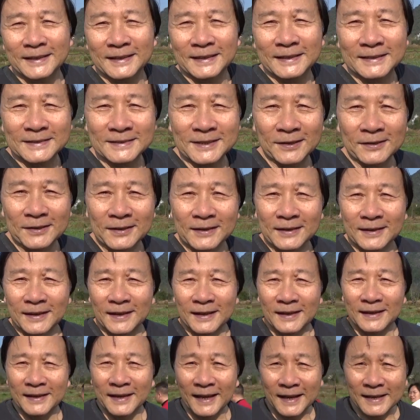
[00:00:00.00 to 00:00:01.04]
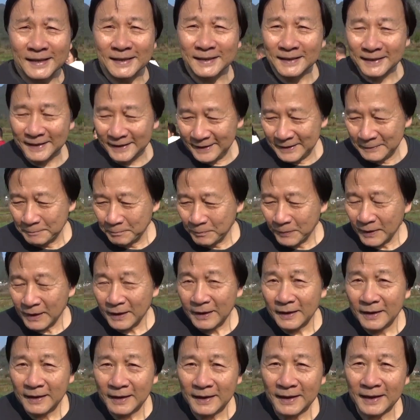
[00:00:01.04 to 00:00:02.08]
so luckily,
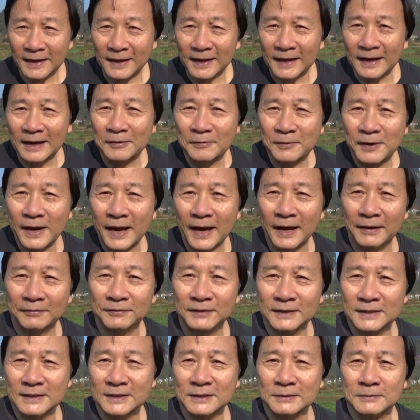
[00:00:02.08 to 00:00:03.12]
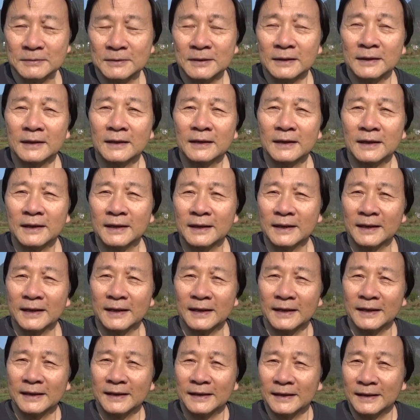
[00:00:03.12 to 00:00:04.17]
we have this
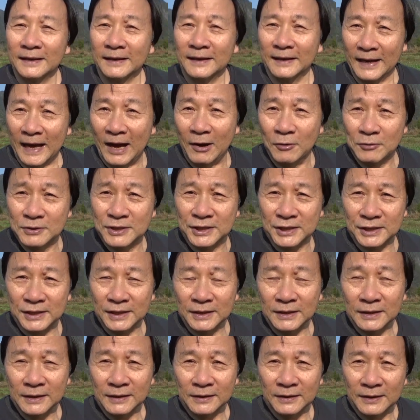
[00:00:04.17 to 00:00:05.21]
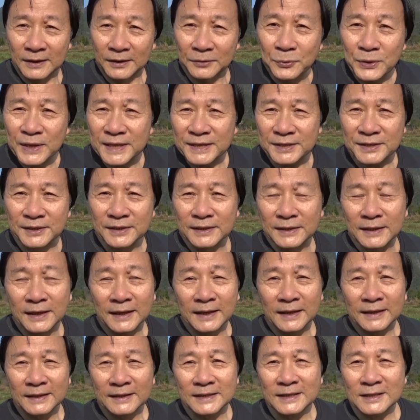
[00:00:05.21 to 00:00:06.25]
Lao Ji written
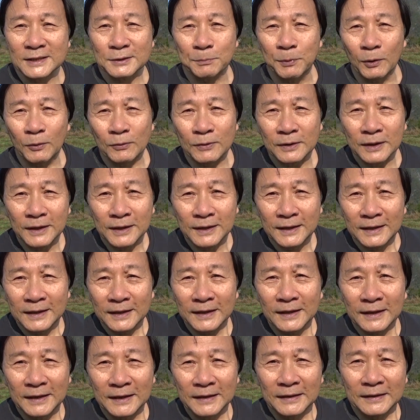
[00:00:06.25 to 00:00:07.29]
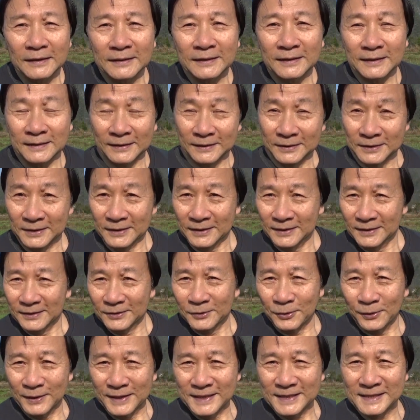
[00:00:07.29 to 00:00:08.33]
this book
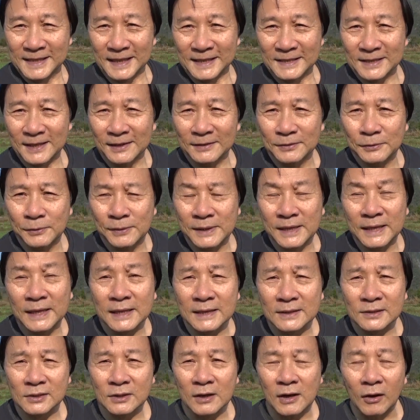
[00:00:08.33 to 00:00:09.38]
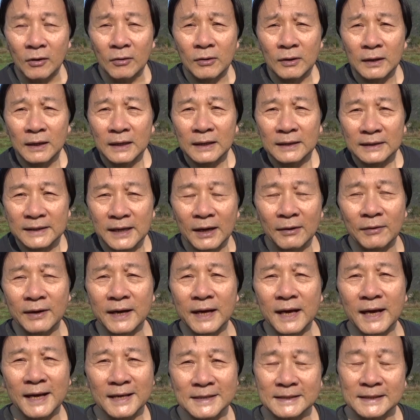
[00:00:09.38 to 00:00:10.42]
2,600 years ago,
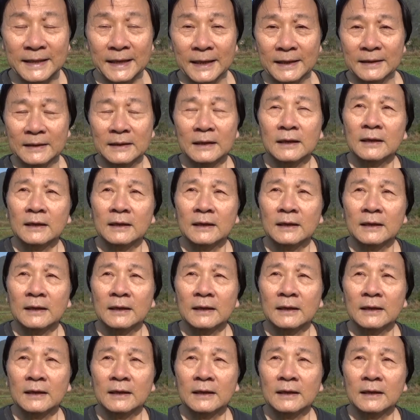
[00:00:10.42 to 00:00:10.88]
telling us that,